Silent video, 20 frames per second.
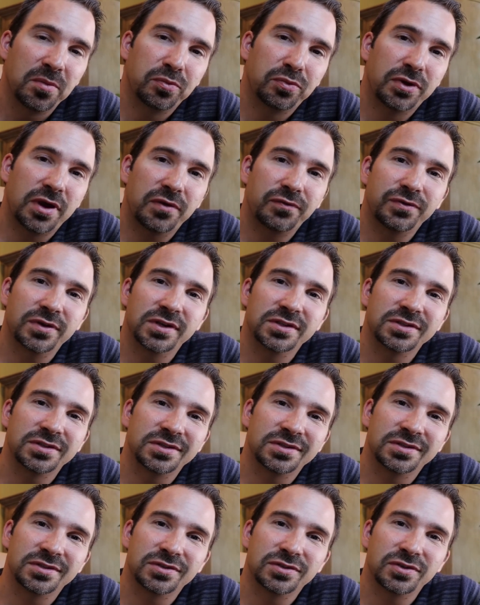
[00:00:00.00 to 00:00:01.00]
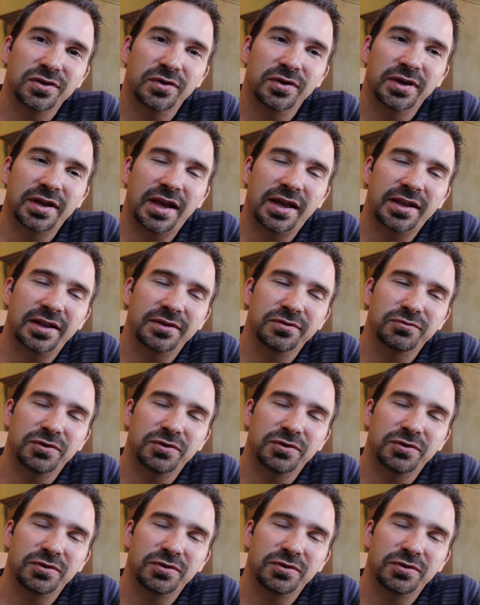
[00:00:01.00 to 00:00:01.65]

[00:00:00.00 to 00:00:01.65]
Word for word: preference. And so it kind of